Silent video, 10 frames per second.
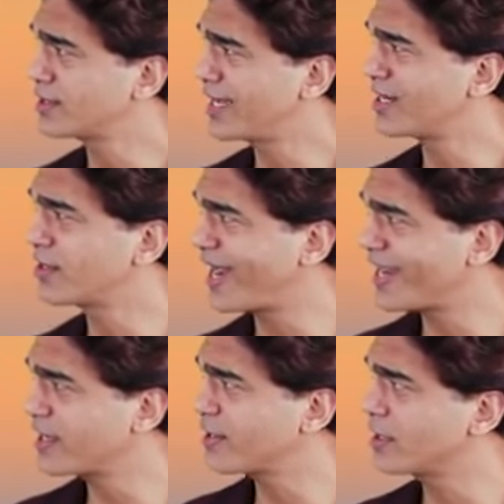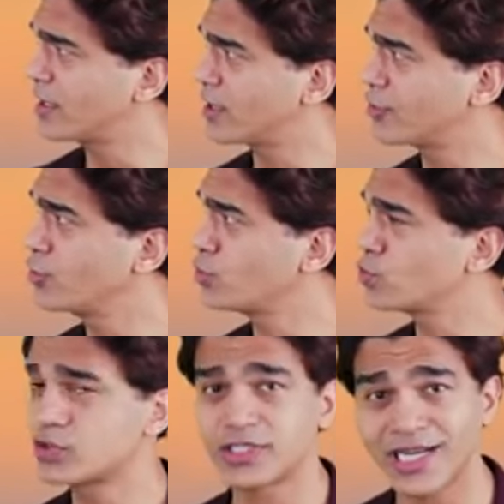that diarrhea due
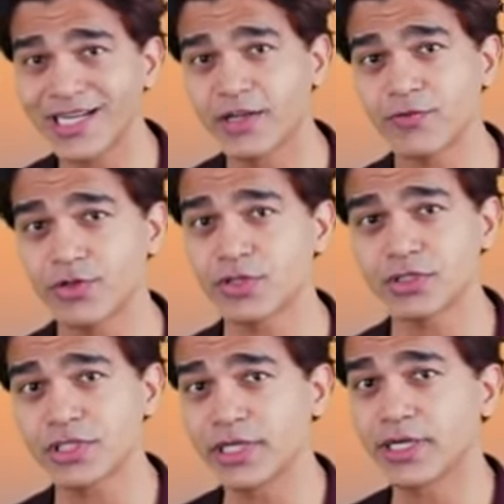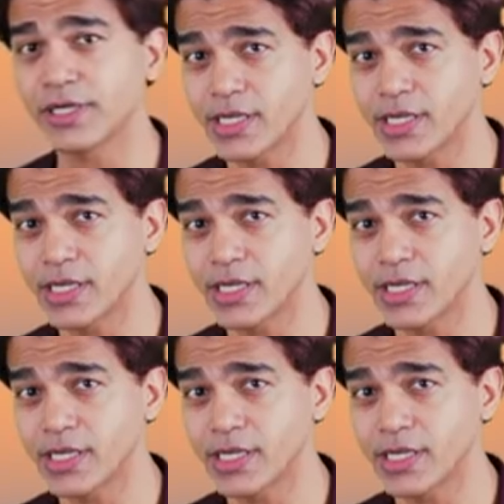to zinc deficiency